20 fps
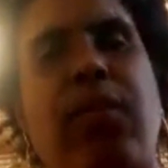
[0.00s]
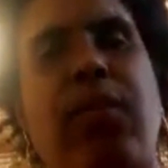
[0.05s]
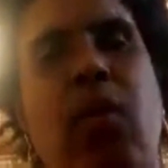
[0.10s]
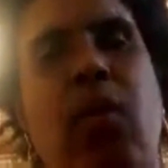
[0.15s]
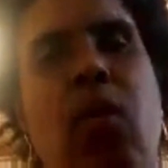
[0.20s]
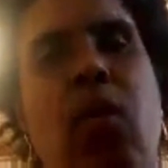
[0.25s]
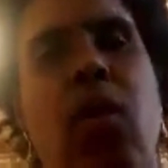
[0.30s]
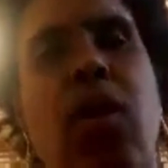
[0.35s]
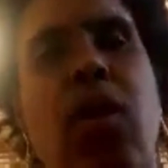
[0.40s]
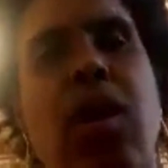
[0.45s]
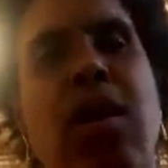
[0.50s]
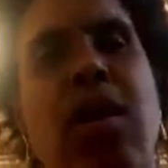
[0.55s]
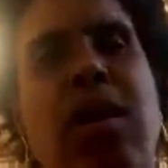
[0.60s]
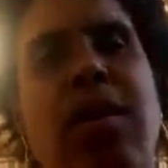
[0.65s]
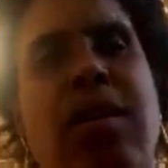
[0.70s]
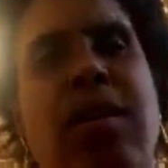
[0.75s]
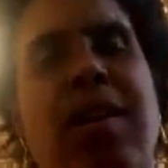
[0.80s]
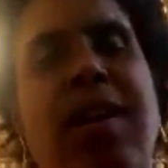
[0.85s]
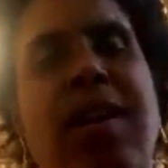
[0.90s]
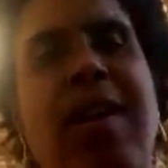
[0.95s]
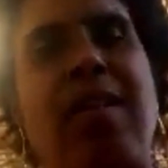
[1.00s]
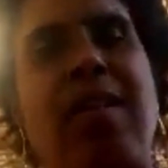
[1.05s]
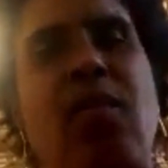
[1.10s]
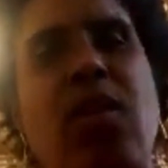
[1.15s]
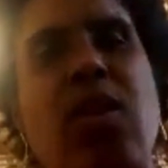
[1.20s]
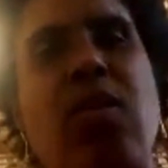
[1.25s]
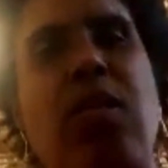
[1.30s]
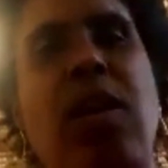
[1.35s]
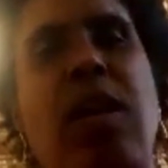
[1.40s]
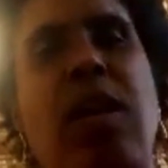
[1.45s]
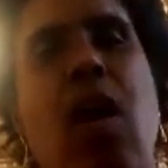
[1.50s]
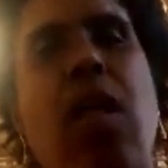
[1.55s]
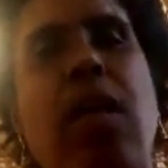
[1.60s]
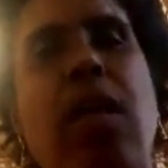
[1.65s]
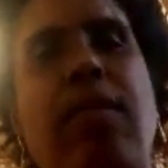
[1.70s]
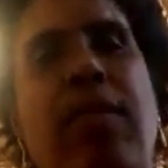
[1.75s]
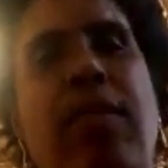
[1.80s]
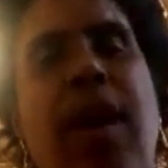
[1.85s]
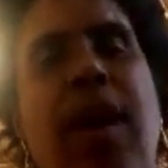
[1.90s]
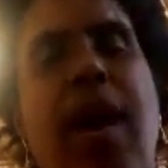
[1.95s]
for A D A, but there's just so much
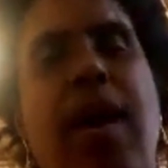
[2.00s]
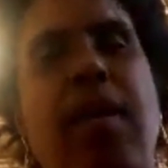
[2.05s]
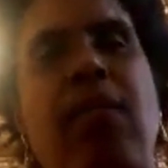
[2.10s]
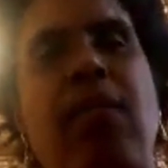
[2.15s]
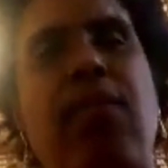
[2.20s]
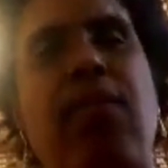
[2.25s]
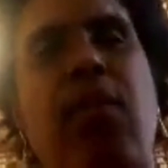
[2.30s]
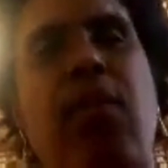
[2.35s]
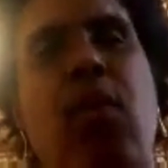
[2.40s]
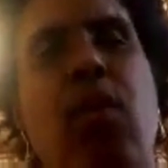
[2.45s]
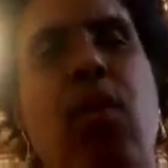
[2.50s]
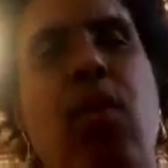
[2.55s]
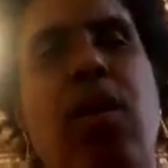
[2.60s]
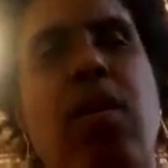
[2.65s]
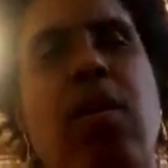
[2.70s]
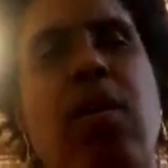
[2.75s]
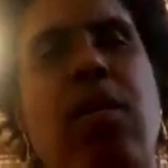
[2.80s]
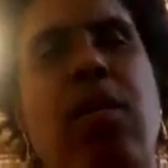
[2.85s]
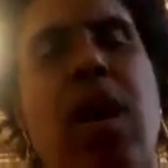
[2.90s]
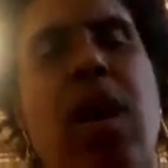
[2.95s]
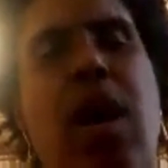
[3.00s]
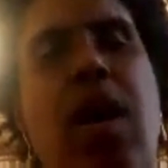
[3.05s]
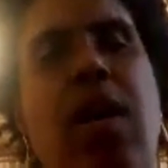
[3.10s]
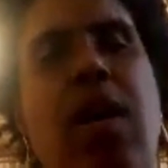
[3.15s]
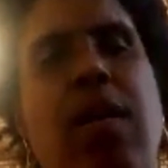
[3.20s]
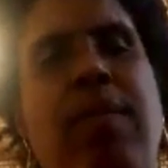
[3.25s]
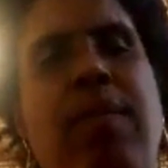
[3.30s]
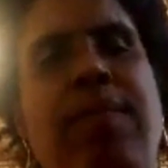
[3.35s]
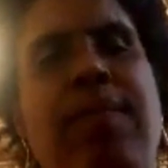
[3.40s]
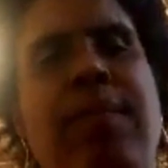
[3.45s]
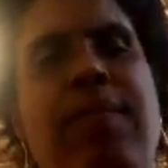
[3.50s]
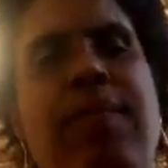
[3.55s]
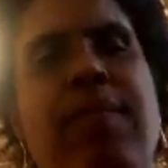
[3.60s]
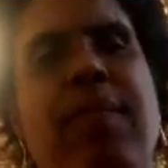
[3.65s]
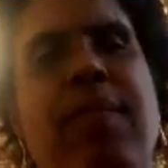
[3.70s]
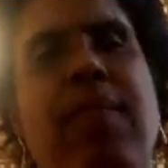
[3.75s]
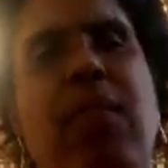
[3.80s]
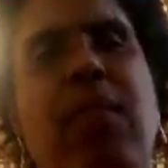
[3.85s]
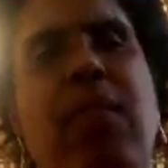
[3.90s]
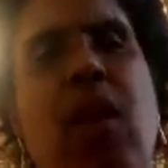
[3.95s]
more work that needs to be done um, in
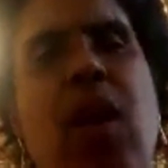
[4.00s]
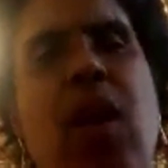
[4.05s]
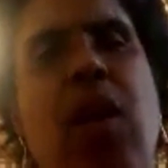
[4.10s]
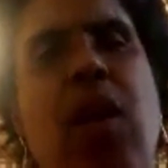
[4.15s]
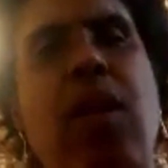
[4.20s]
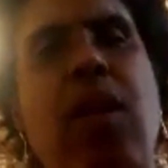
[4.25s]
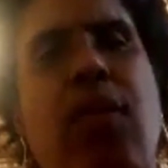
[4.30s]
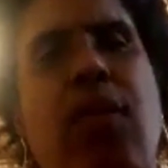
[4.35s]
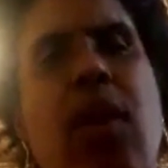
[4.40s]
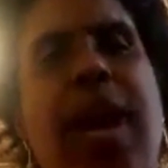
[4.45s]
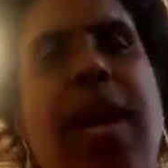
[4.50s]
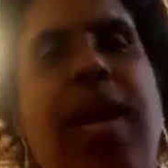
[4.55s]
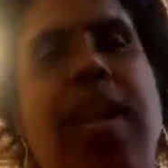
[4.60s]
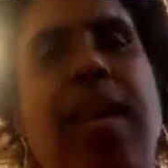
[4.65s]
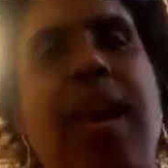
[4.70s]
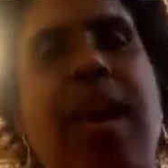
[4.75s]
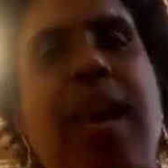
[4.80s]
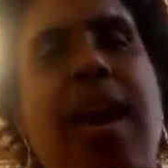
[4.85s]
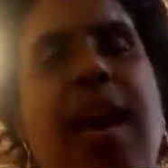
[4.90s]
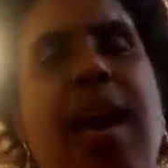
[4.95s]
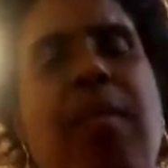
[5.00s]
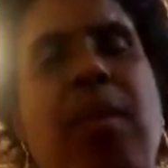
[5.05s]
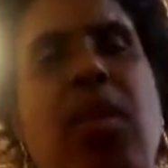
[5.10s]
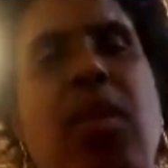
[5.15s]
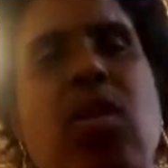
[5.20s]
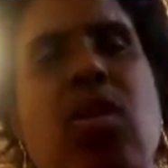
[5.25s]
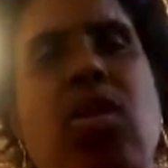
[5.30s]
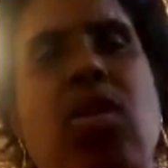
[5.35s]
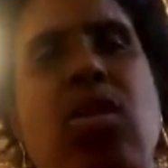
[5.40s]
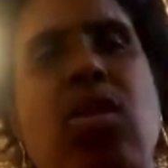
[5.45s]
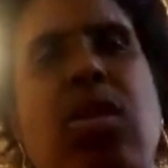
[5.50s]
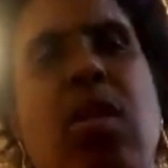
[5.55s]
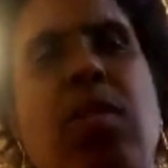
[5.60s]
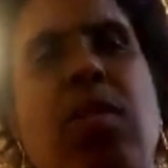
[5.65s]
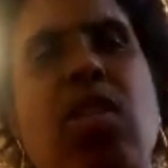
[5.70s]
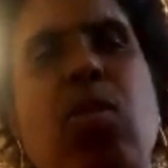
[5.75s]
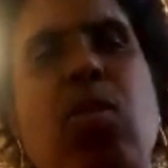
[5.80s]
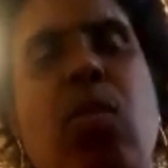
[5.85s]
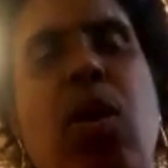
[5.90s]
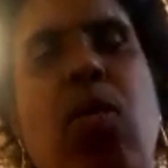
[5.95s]
terms of enforcing it. It's kind of like the
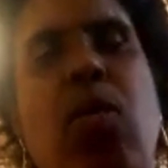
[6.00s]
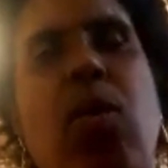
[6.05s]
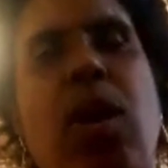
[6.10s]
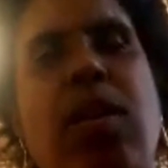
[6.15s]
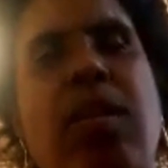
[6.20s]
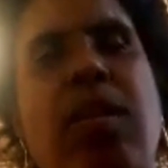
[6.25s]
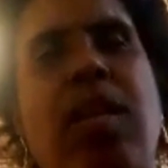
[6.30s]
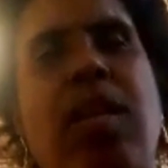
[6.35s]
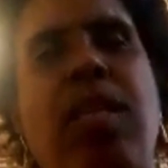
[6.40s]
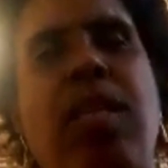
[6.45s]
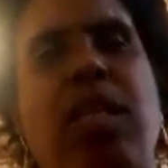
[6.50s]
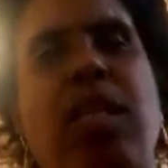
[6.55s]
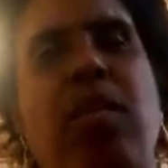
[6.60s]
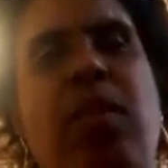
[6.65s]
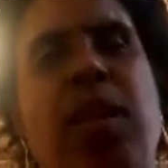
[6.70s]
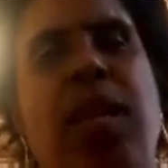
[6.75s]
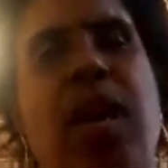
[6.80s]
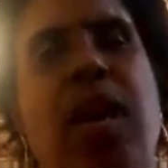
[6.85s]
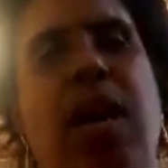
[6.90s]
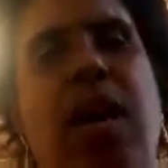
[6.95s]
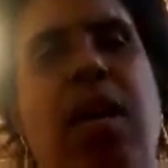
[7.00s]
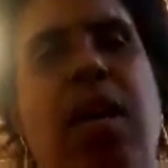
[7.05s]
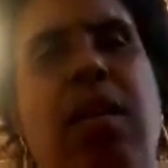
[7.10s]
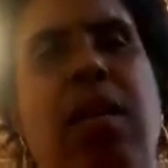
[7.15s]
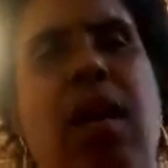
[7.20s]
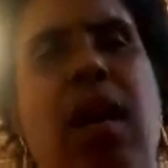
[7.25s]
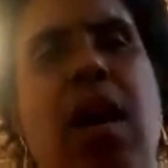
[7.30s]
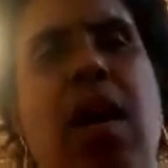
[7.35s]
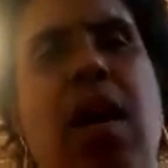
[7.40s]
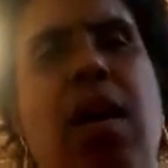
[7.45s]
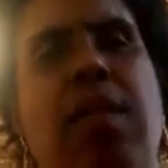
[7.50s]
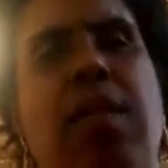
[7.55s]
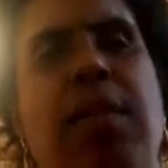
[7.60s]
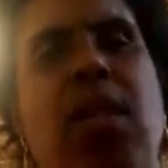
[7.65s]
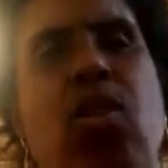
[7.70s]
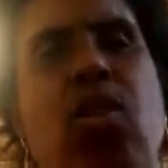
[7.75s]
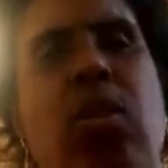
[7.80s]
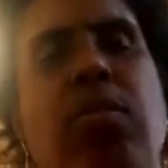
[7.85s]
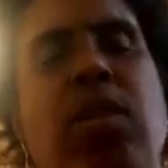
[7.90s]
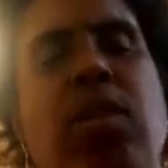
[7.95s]
civil rights movement. You know, you have the
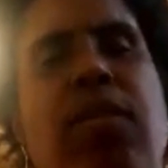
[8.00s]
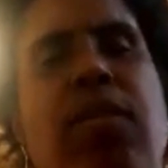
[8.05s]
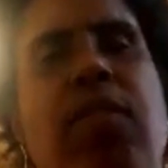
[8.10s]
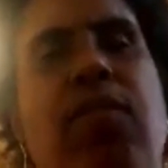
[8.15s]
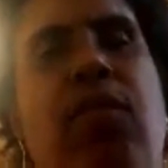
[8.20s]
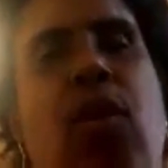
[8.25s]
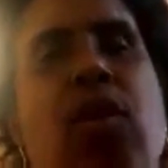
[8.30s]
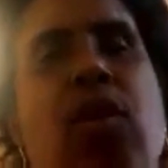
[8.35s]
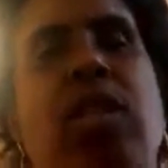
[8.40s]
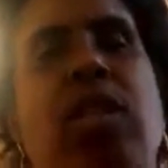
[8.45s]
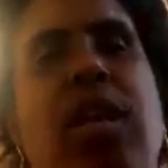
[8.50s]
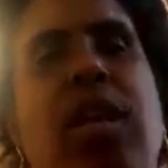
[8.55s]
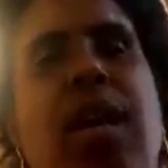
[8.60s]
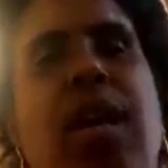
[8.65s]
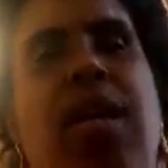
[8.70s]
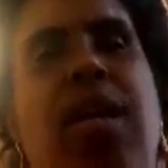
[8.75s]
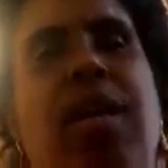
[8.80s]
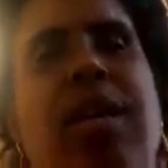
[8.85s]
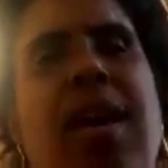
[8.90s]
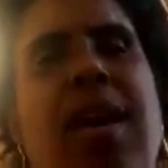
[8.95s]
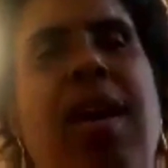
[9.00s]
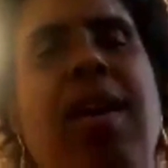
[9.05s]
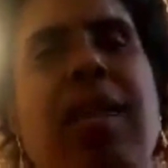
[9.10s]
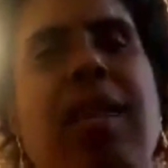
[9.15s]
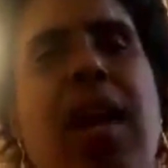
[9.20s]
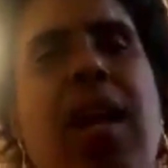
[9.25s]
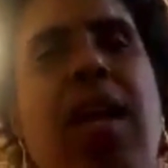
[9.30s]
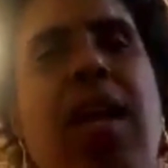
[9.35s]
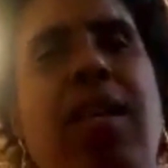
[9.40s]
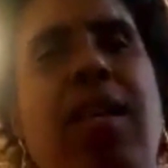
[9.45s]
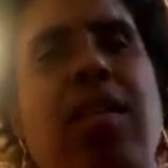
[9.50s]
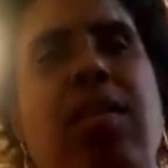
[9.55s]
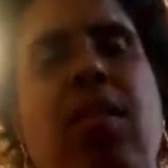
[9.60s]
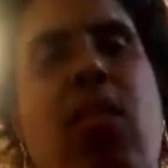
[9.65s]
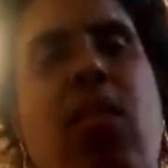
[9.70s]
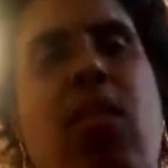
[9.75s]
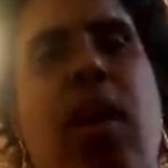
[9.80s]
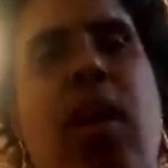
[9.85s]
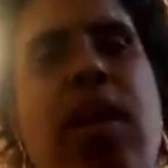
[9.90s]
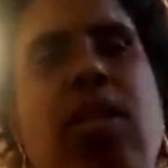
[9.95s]
laws, but then you got to work on the
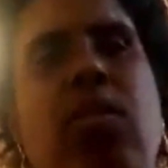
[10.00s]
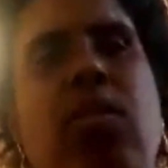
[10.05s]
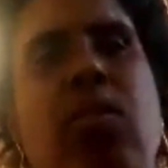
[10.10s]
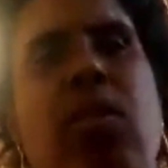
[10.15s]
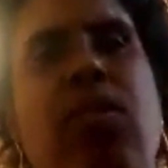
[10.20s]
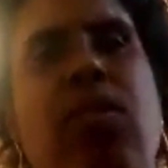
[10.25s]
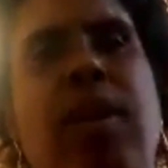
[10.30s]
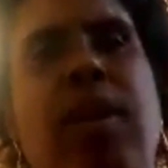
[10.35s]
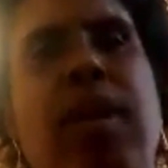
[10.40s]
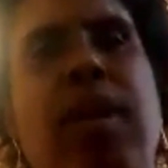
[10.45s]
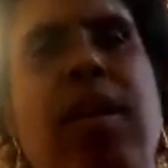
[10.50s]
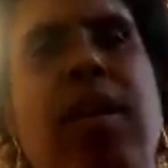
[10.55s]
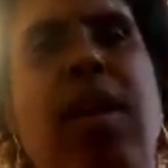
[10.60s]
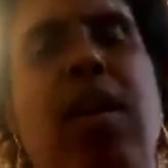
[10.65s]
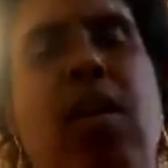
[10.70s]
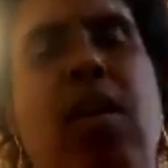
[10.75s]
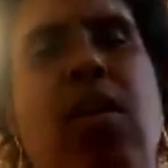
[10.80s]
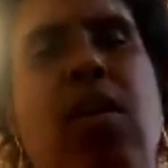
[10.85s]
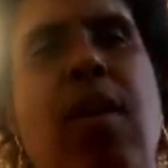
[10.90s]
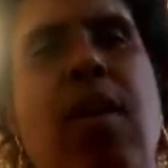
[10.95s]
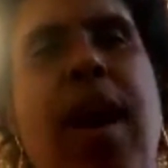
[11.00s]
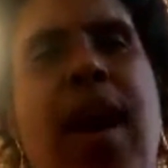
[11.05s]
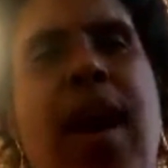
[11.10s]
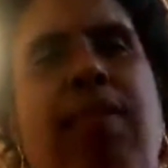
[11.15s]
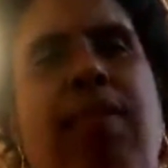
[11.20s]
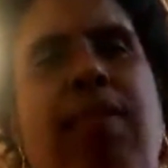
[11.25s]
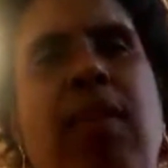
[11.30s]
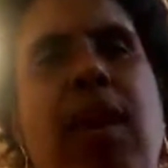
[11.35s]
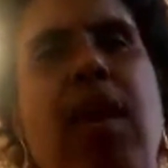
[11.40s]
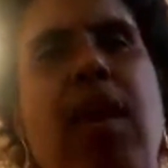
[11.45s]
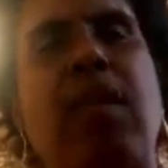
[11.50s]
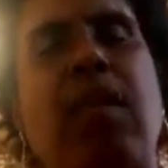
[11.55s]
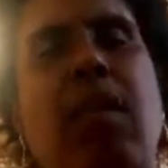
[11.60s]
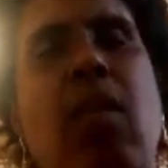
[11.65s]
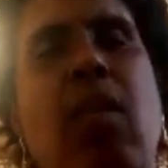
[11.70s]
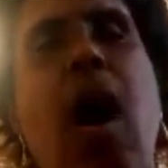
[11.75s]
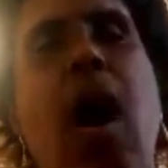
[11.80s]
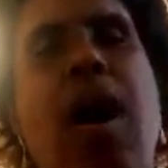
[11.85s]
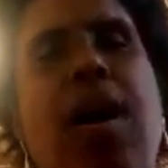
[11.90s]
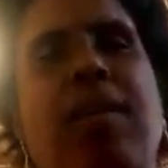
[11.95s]
enforcement, just like with voting. Everybody has
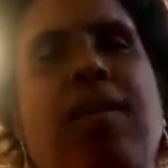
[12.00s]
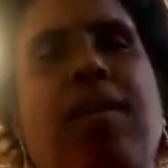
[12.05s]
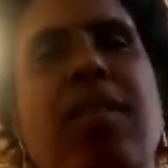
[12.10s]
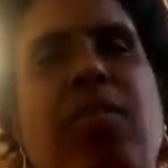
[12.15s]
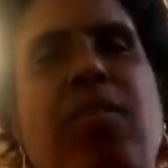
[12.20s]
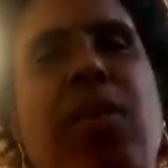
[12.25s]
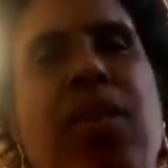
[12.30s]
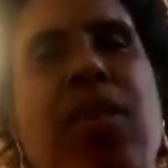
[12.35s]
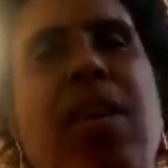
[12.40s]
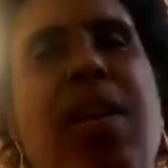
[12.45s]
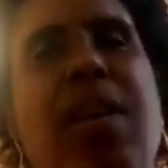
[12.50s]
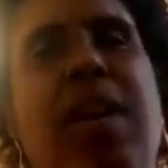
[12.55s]
the right to vote,